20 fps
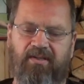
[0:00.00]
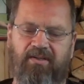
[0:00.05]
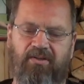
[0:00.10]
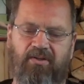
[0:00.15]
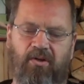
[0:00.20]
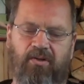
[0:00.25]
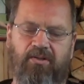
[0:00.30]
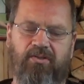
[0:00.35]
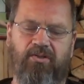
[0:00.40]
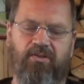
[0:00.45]

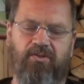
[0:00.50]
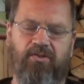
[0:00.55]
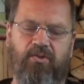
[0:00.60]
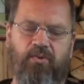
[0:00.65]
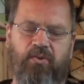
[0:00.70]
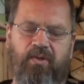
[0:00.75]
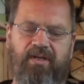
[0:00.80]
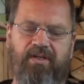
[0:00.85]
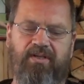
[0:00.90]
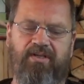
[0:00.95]
not
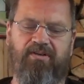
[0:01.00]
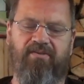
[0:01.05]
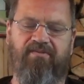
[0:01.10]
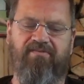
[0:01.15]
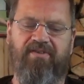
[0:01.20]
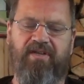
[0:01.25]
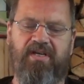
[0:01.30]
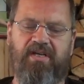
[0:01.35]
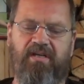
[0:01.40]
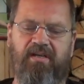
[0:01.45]
to
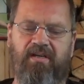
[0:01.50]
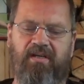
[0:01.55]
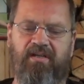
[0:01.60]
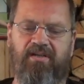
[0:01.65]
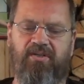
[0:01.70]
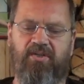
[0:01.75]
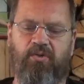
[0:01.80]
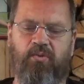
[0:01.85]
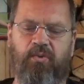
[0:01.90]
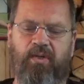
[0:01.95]
intervene
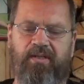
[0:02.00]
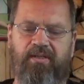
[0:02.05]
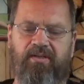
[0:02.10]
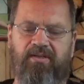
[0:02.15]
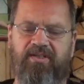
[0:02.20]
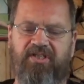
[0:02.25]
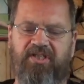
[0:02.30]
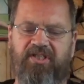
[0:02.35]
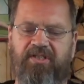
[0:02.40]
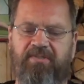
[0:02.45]
in
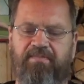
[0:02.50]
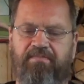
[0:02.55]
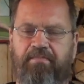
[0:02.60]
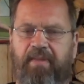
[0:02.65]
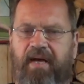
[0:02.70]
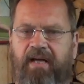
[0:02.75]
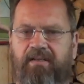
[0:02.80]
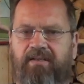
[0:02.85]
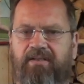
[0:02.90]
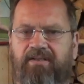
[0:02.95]
Twitter
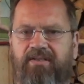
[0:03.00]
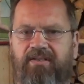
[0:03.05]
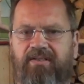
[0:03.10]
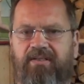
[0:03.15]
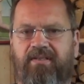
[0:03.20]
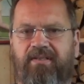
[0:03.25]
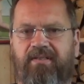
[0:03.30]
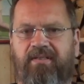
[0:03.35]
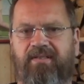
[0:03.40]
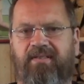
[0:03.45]

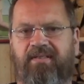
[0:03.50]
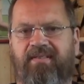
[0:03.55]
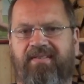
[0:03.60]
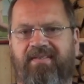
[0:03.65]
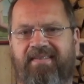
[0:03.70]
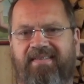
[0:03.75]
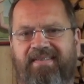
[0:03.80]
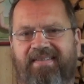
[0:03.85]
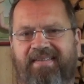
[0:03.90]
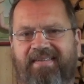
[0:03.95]
spats.
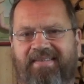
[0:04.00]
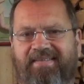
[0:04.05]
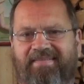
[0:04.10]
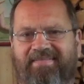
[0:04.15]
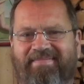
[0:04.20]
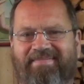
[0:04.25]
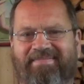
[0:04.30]
Yeah.